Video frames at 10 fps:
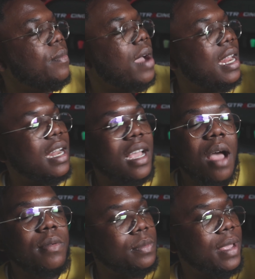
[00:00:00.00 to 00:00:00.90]
about it in the
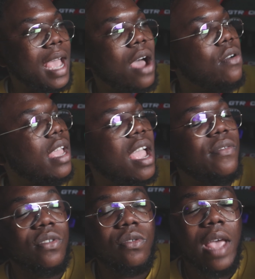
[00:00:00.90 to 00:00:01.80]
comments, man. I don't care
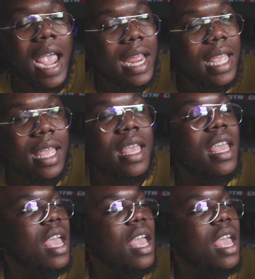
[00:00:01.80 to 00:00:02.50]
if you hate it,